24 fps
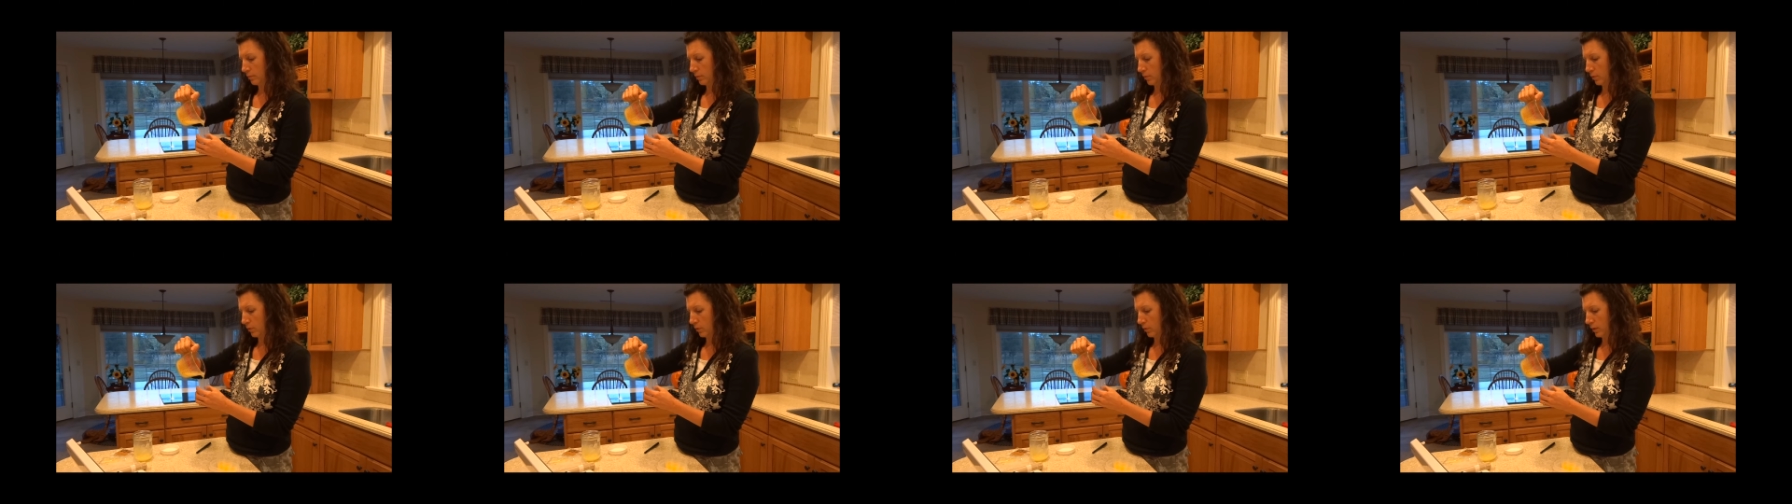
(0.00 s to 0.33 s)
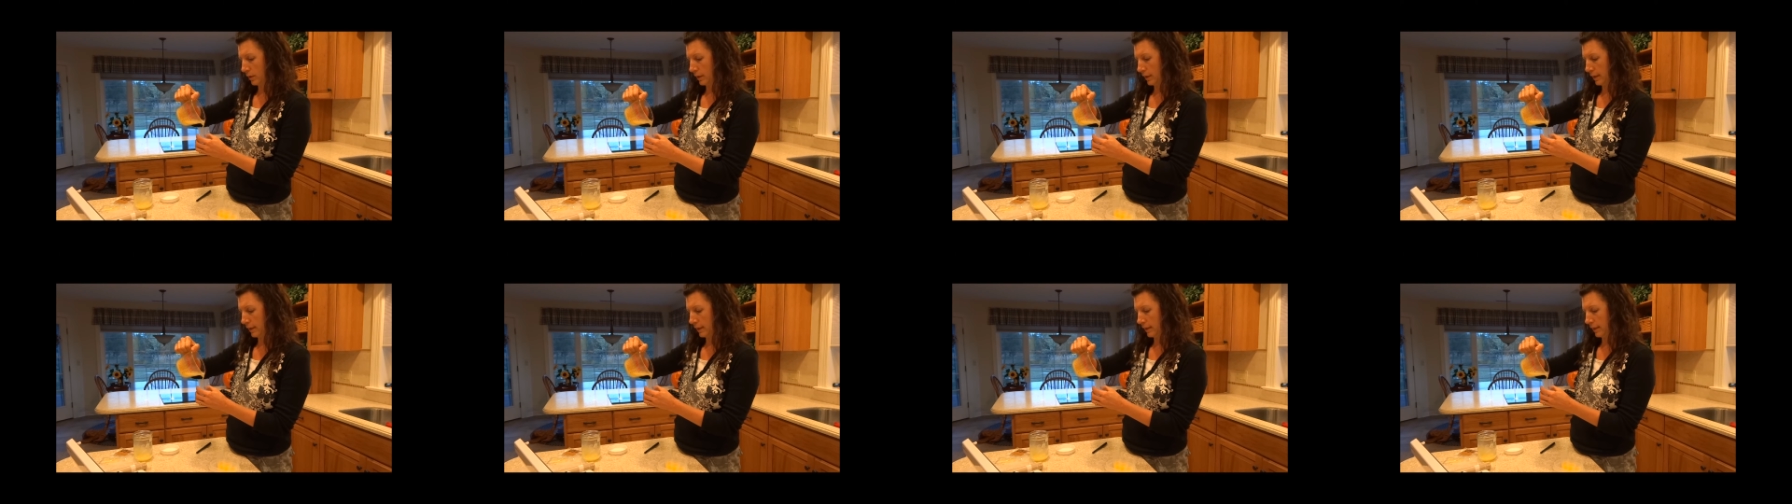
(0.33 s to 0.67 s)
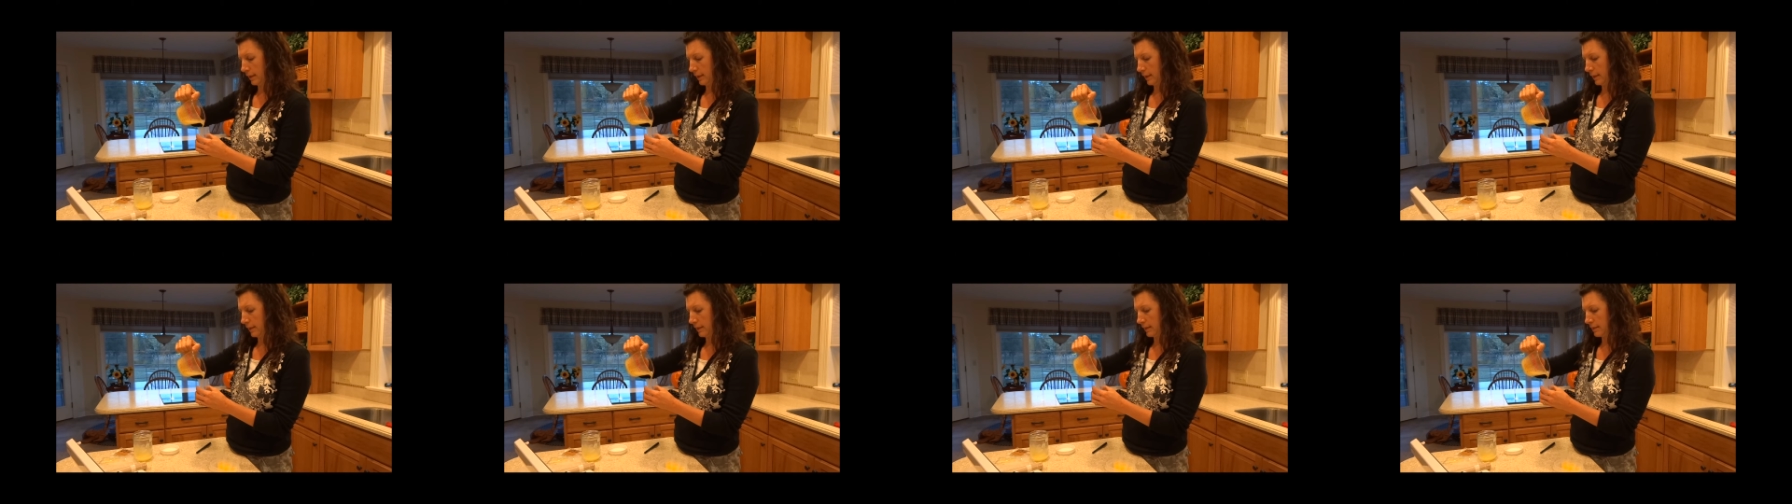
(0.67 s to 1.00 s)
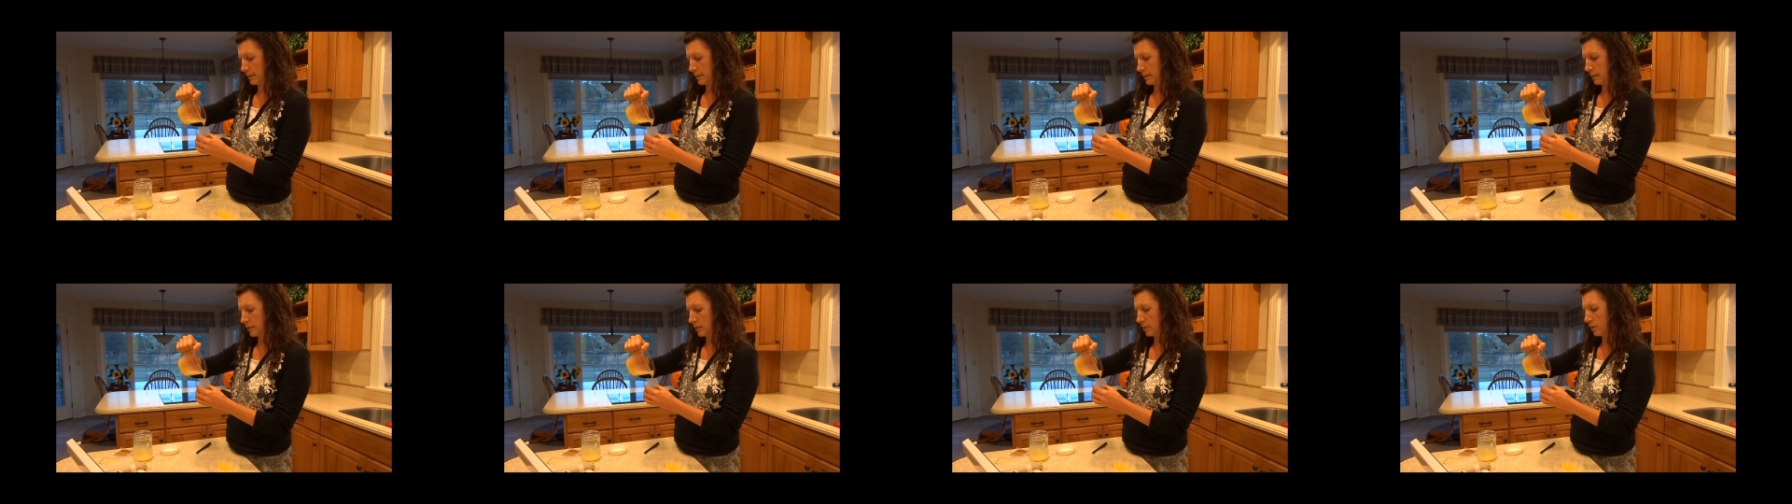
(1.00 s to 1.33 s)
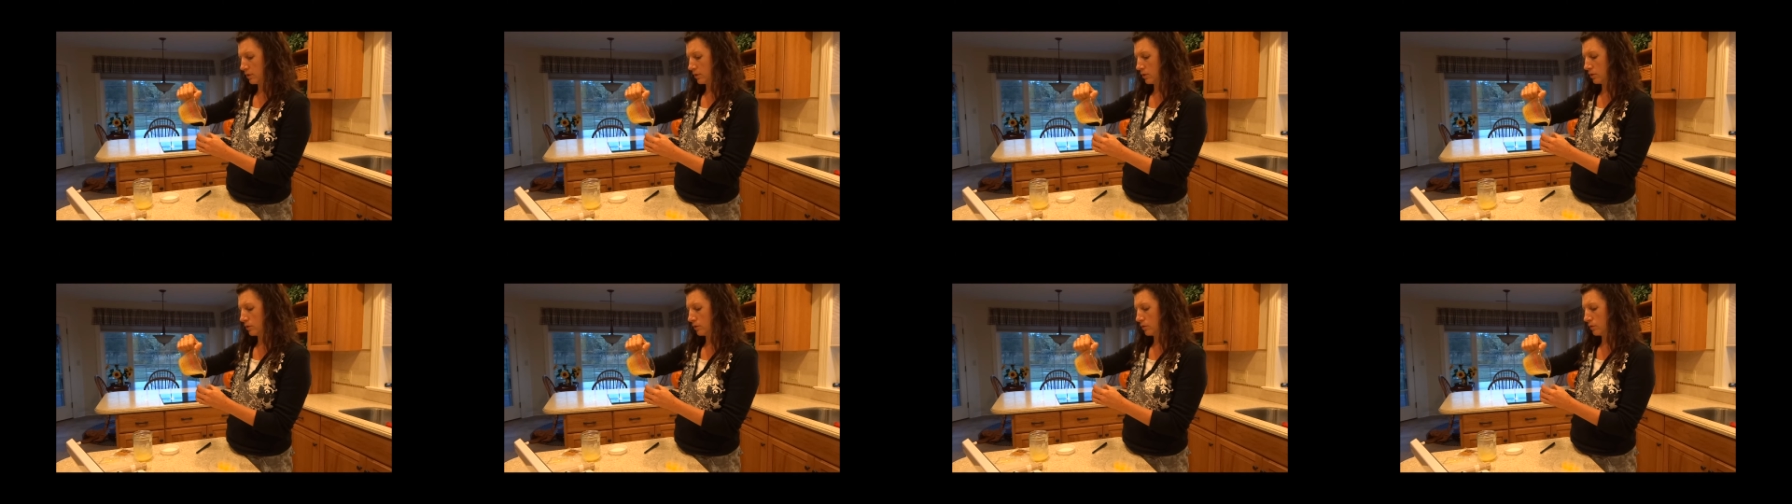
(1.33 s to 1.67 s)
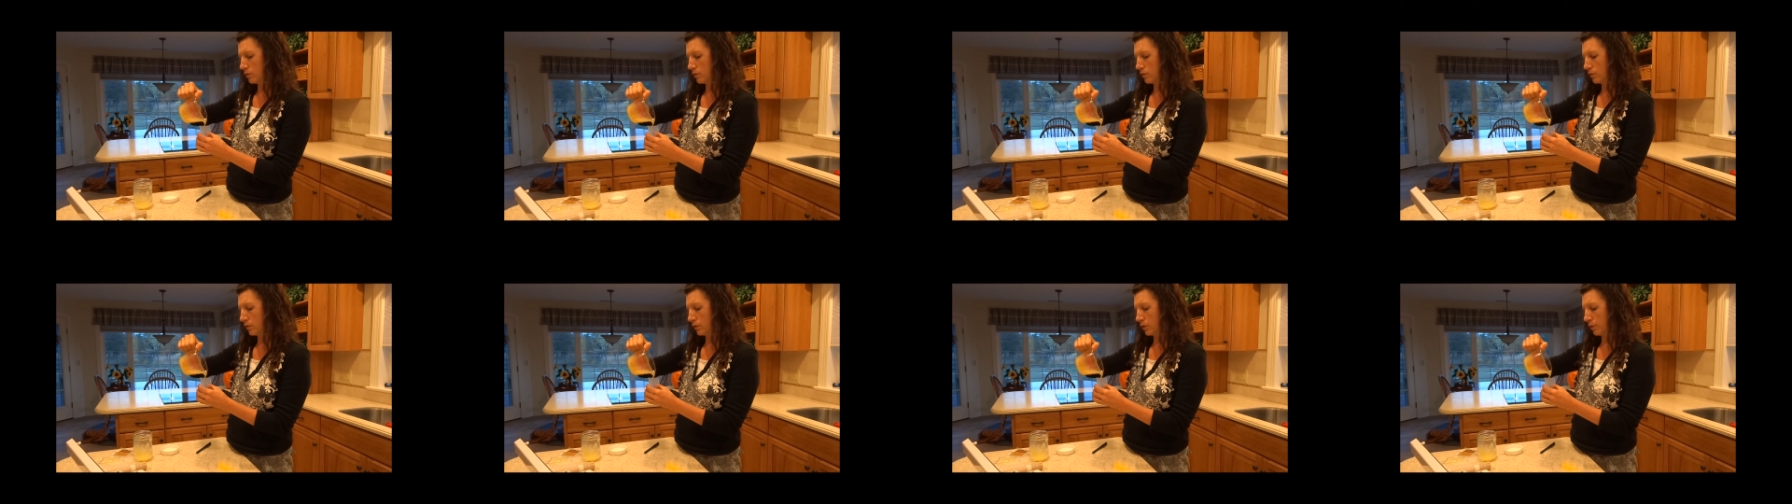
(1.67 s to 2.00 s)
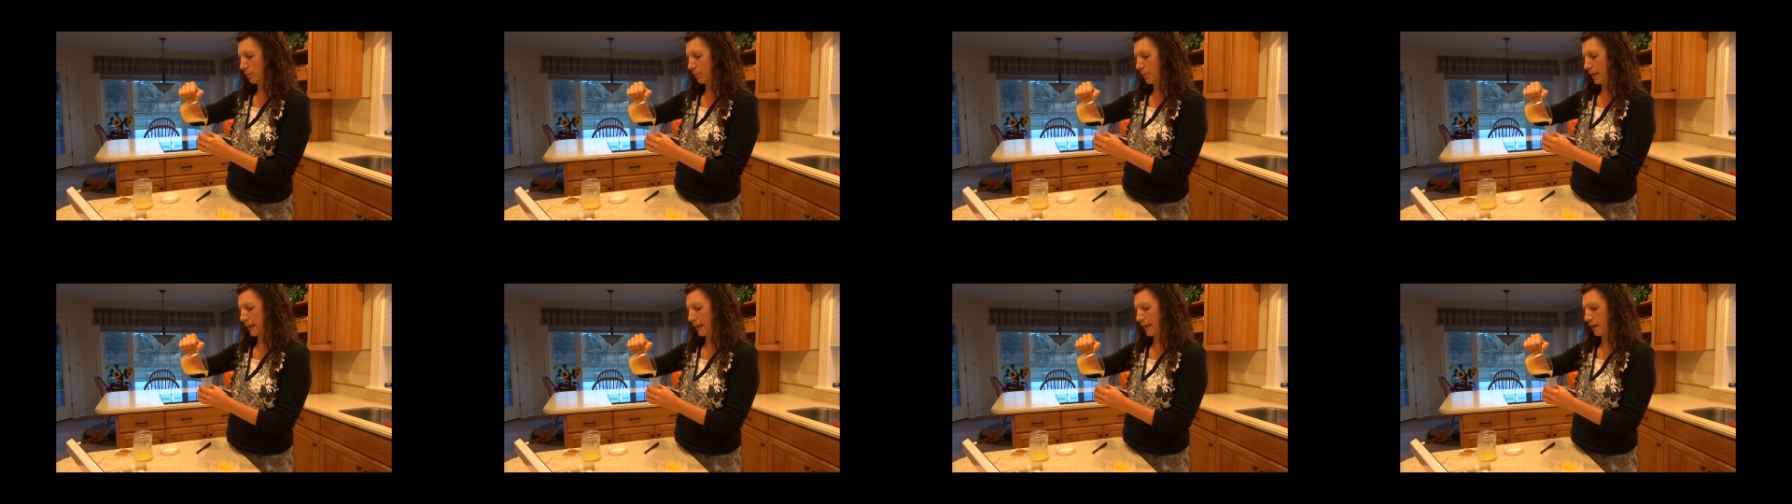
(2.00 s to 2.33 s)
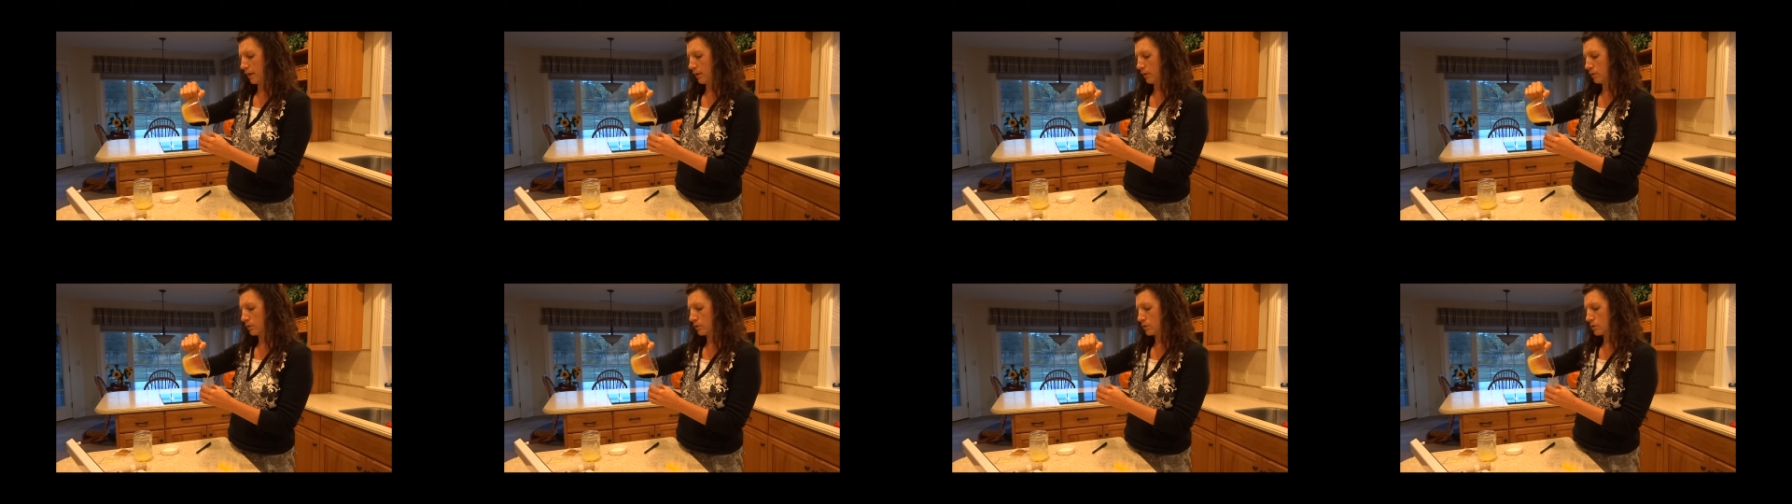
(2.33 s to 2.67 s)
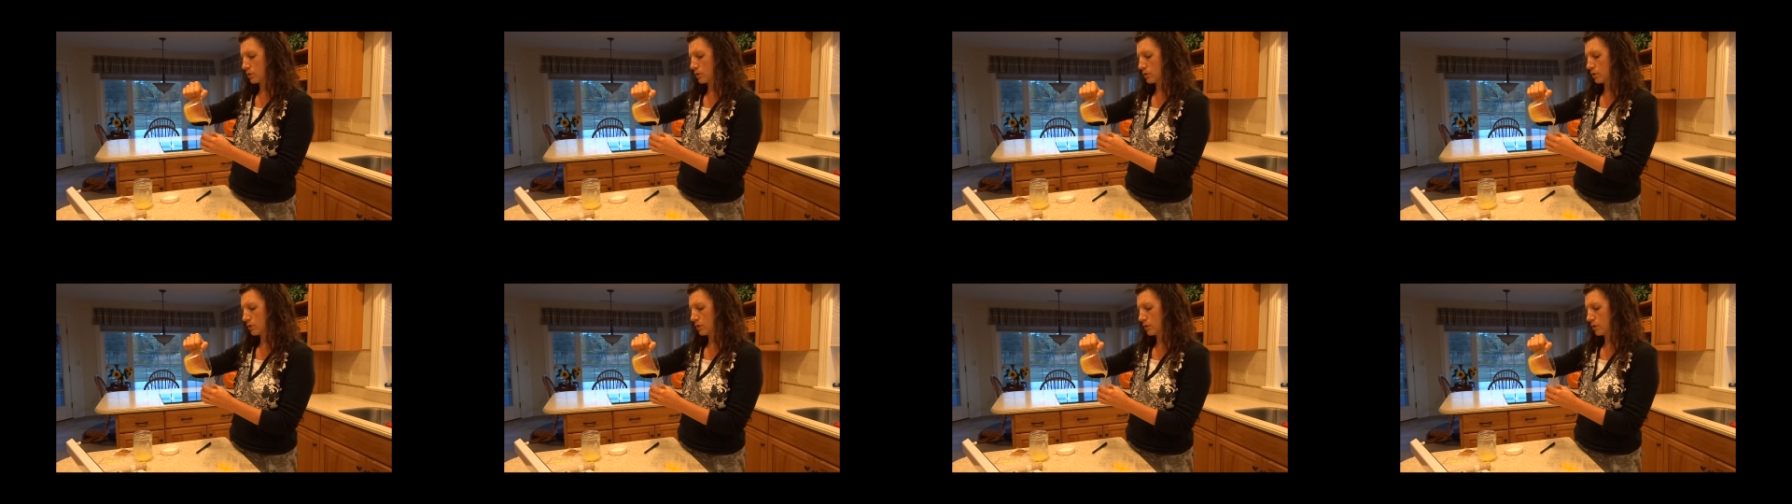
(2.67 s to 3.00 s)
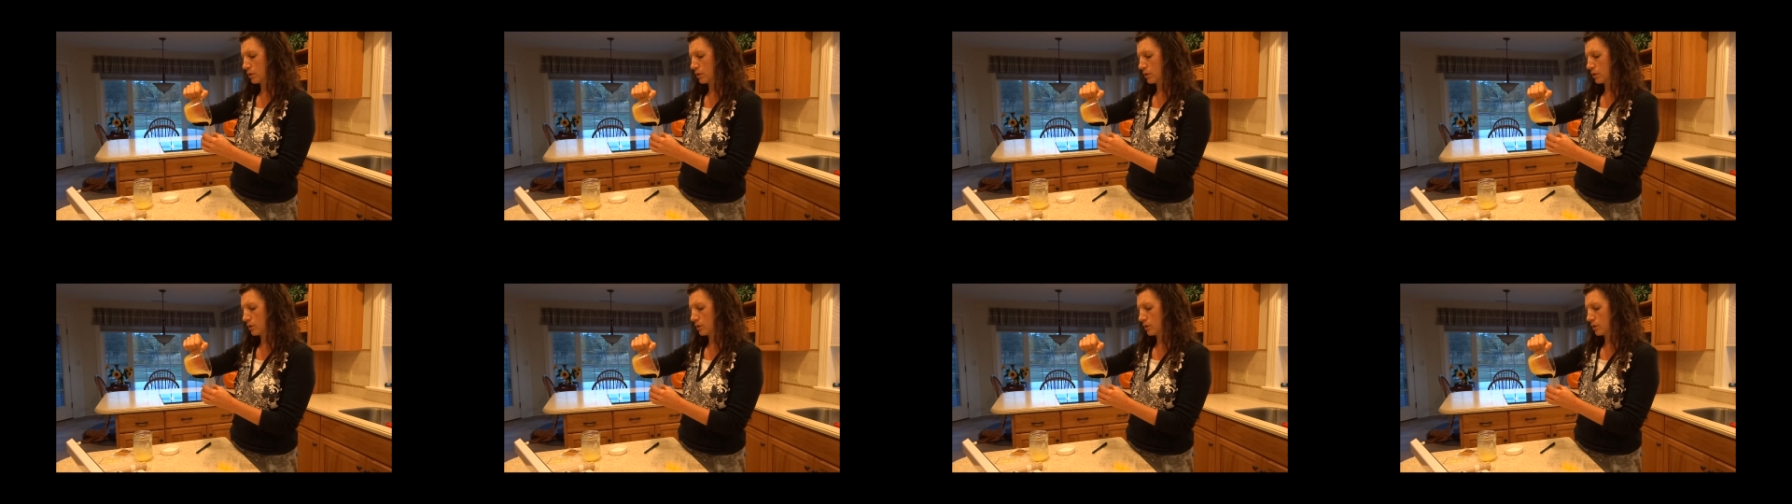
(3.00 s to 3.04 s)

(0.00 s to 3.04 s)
pour it into your pouch,